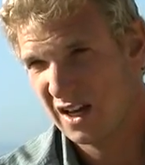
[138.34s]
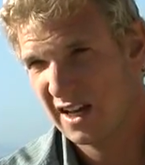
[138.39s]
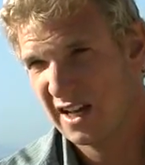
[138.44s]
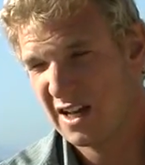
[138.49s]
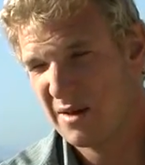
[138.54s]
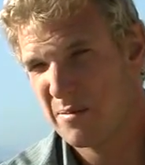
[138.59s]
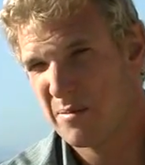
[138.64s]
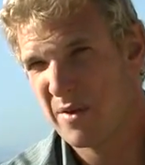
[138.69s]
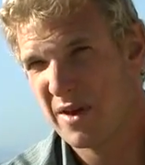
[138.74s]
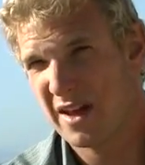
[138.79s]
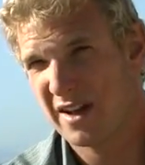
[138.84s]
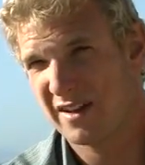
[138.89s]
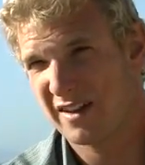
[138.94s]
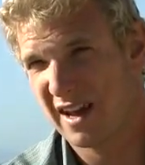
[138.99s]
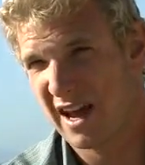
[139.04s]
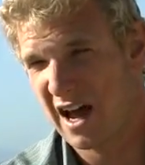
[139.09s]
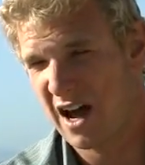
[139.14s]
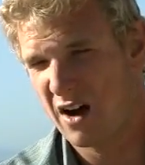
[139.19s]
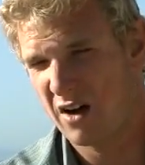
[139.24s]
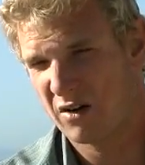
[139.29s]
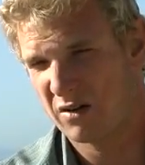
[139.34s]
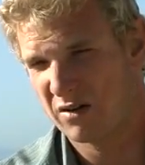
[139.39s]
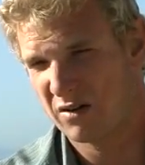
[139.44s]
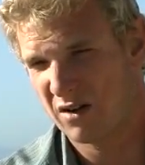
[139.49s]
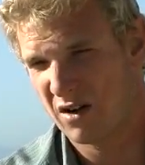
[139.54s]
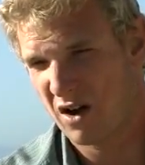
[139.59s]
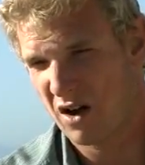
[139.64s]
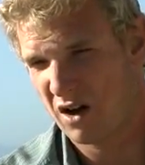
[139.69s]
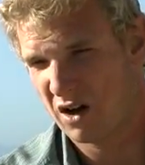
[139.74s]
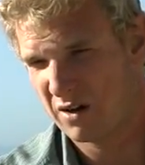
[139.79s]
And he bit
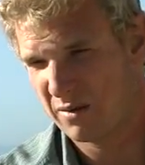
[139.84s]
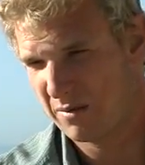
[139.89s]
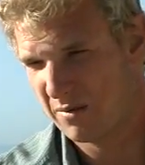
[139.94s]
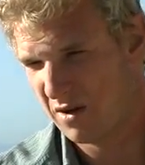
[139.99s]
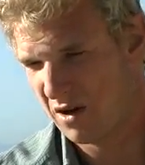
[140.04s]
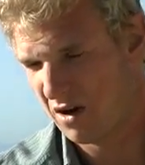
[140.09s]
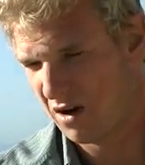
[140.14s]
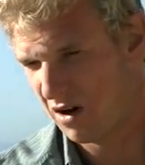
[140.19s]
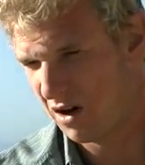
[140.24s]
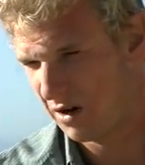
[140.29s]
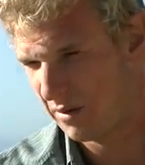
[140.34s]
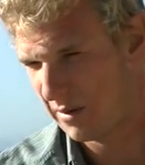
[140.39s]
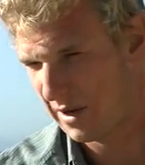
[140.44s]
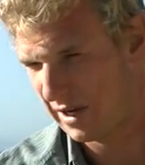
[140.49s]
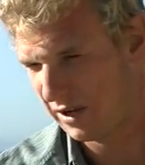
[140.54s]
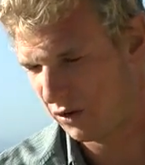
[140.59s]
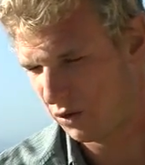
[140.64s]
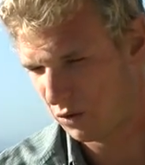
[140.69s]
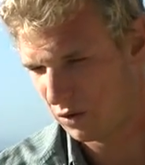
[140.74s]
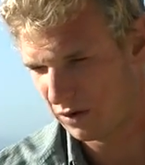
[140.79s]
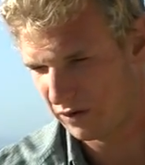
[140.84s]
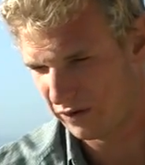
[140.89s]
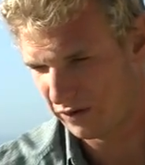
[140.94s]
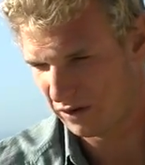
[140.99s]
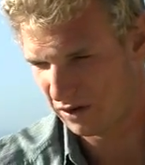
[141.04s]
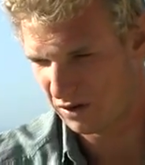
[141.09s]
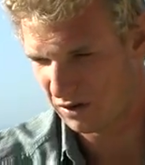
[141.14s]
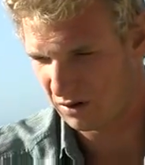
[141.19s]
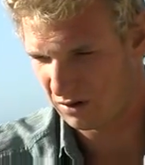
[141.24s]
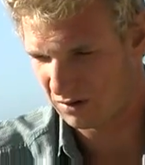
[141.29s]
down on my
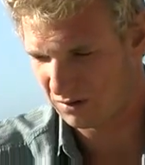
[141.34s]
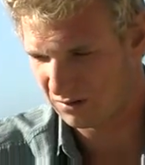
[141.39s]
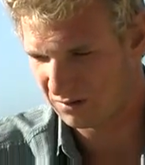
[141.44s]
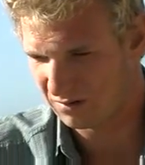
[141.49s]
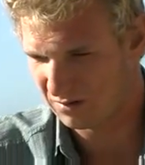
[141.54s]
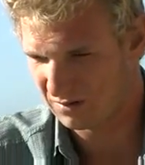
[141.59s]
torso,